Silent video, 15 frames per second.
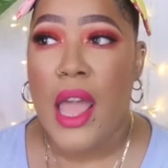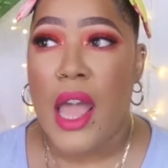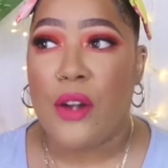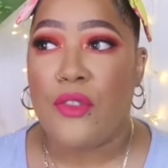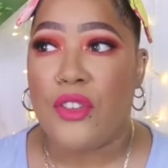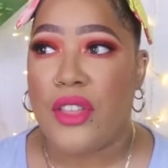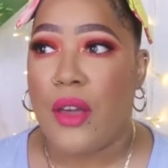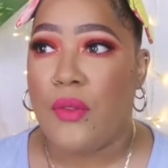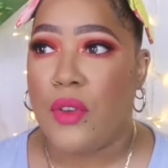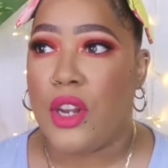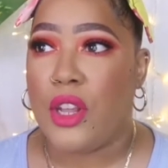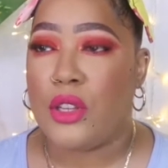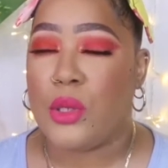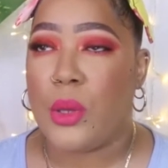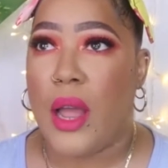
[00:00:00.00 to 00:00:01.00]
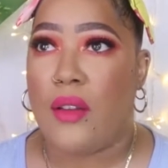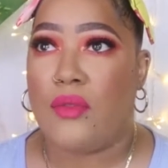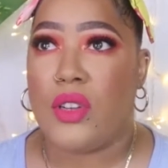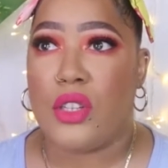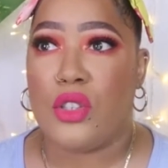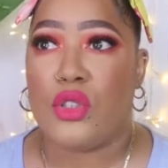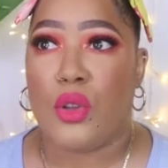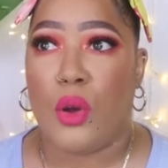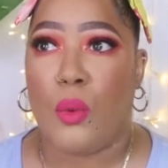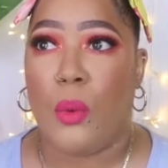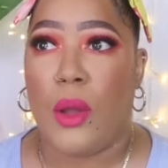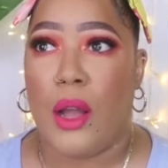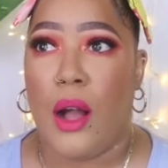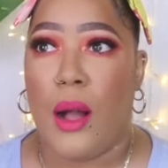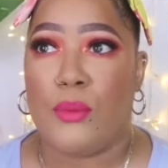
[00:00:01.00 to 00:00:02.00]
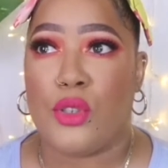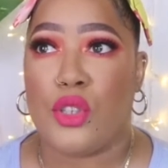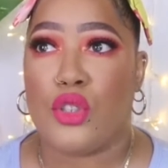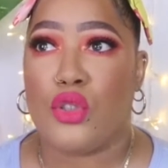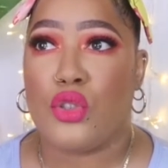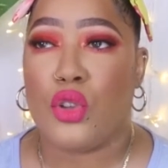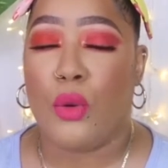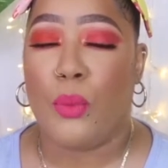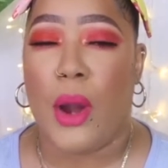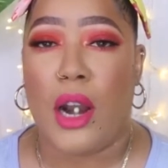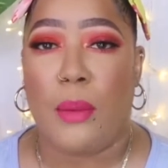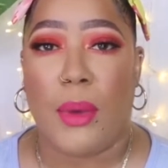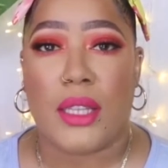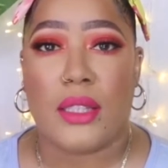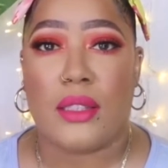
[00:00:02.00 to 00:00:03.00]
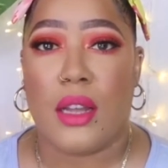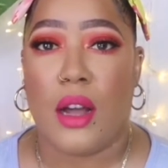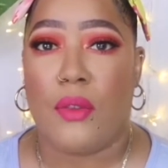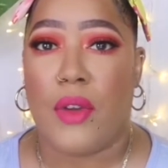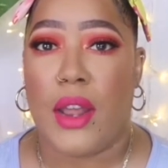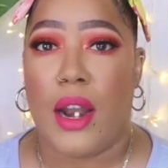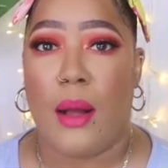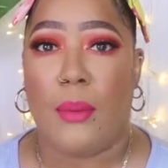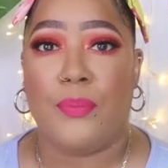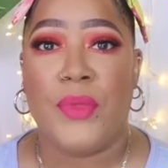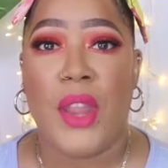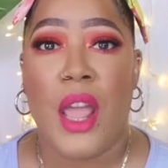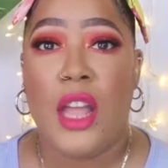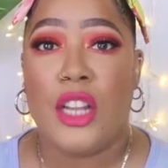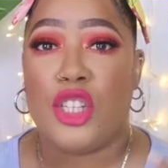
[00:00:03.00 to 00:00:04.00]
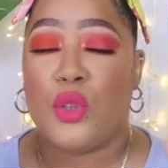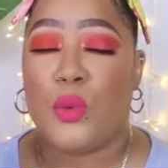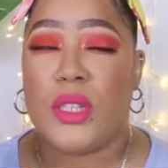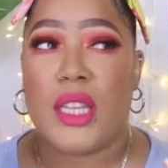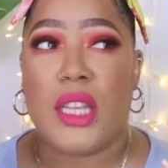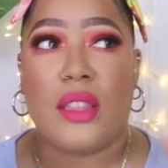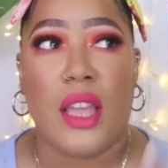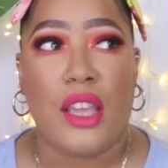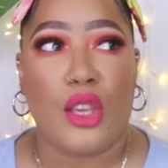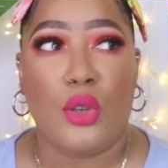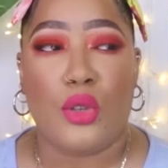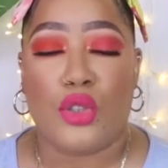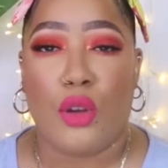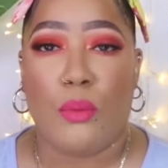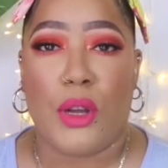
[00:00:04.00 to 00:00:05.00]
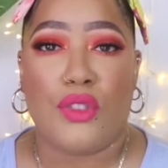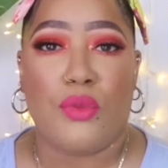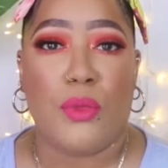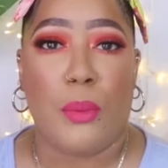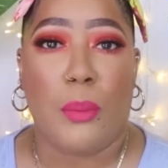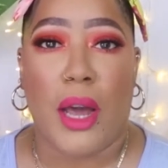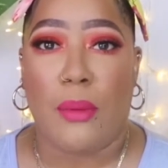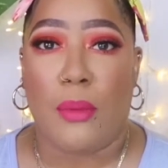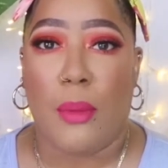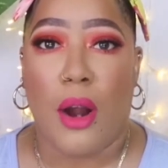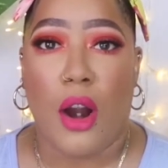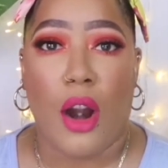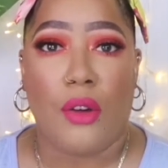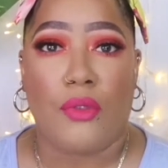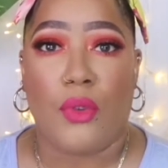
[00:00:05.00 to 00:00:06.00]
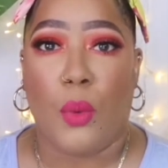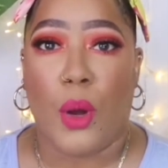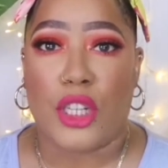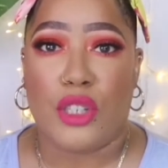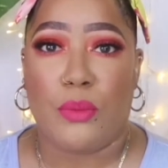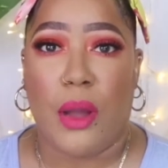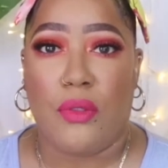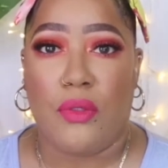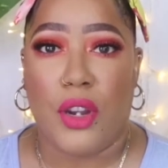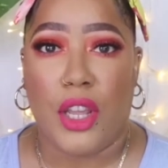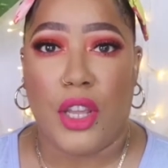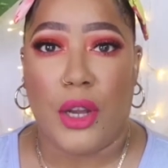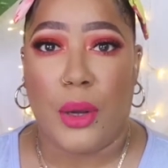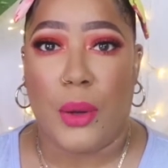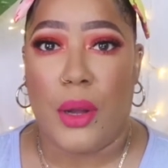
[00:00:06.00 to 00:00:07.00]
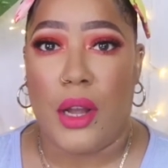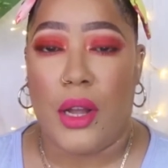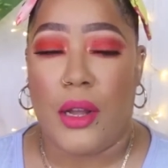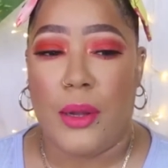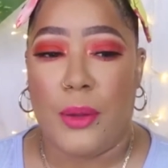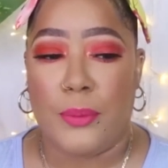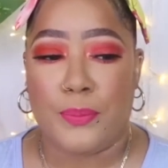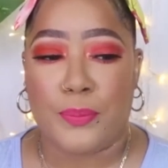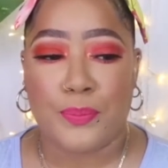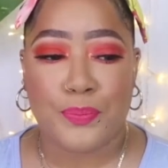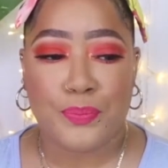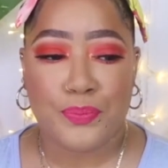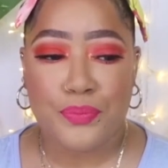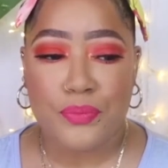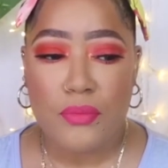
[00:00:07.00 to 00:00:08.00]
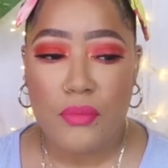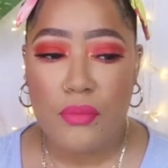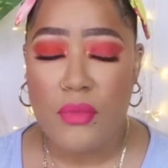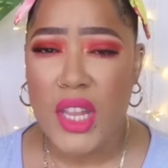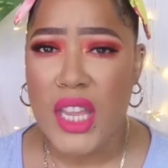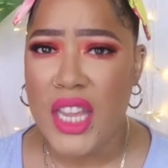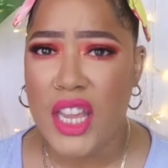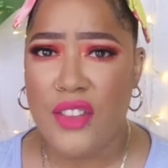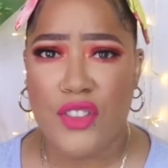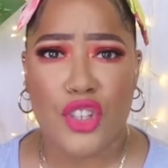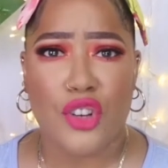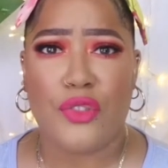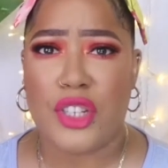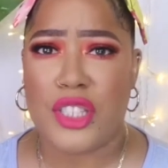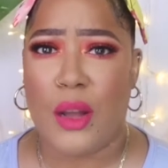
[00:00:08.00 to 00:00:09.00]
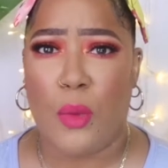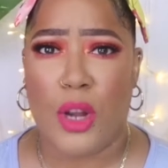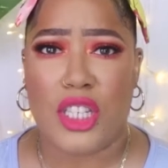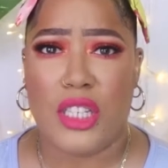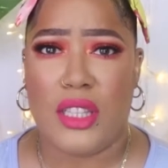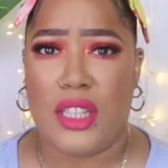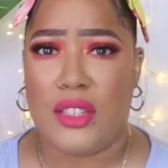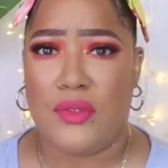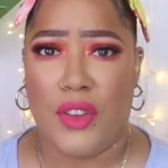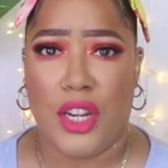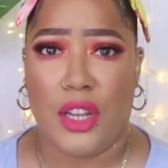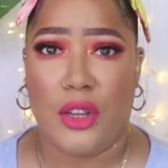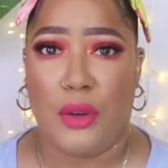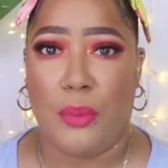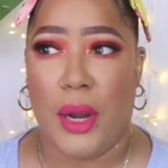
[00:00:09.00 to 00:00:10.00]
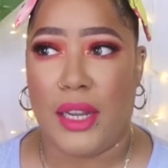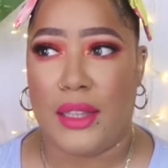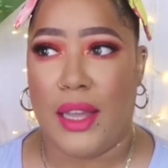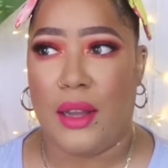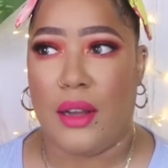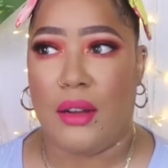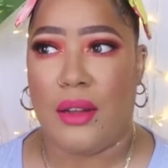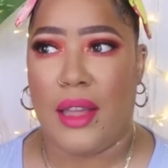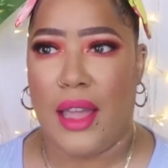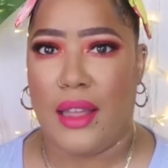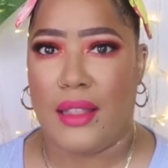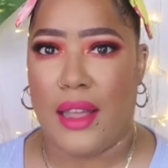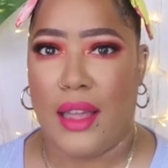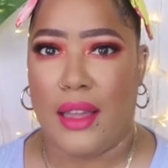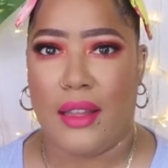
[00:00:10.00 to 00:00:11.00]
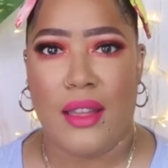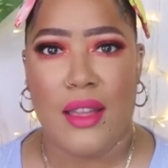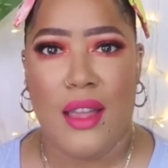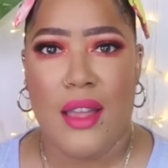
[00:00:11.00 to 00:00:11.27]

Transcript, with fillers: and for that video to have done so well i'm just so proud of myself and i'm just want to say thank you so much from the bottom of my heart for watching my video um if it's your first time watching this video you're probably like okay like